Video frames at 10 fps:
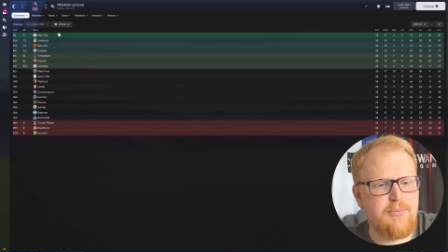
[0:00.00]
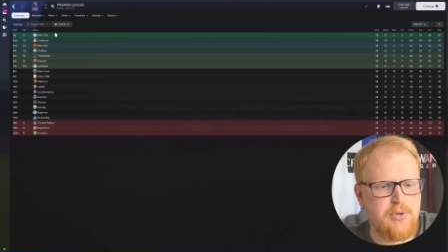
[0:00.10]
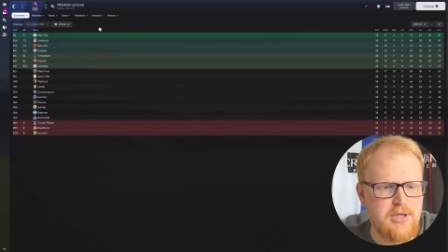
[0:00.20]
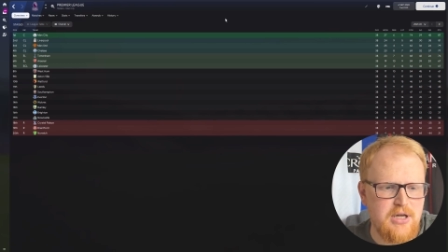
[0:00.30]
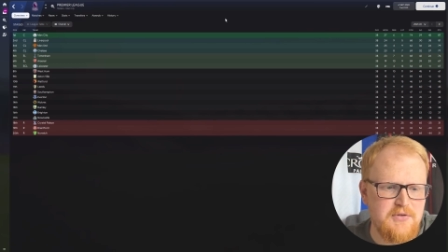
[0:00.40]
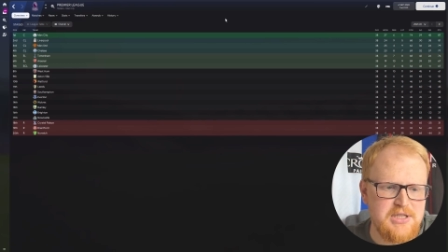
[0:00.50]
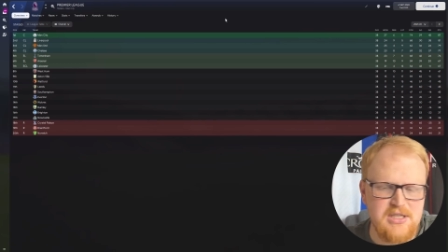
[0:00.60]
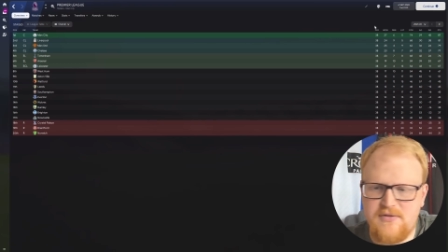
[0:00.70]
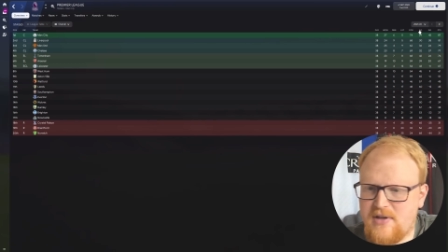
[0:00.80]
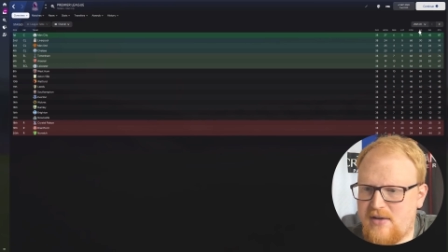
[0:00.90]
Burnley obviously
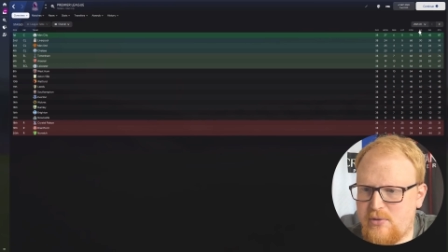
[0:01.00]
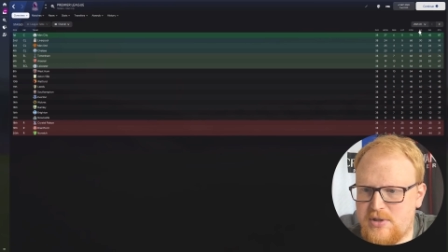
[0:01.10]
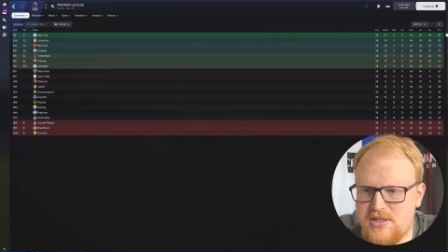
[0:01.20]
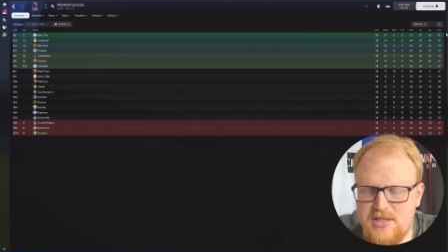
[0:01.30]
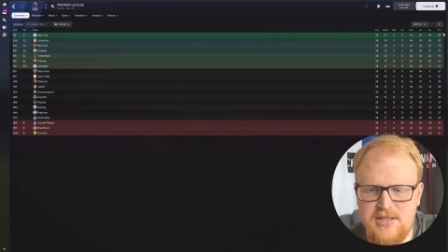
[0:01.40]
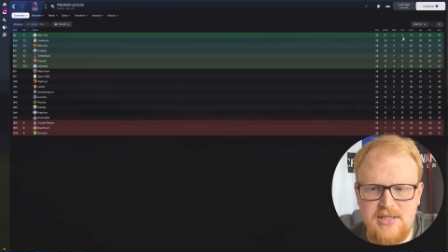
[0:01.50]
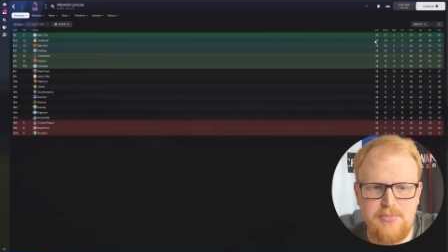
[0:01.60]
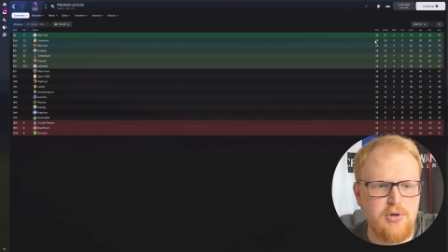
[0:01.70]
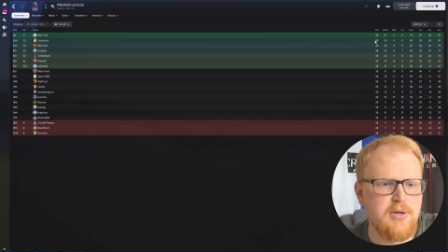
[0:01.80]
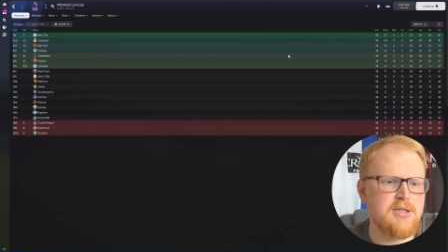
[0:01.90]
surviving, which is a
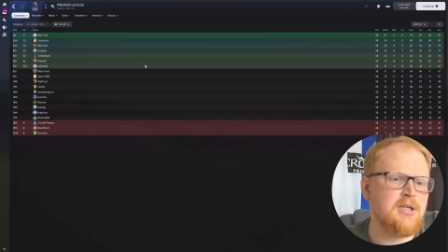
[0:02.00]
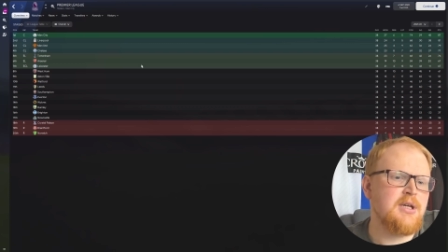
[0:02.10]
disappointing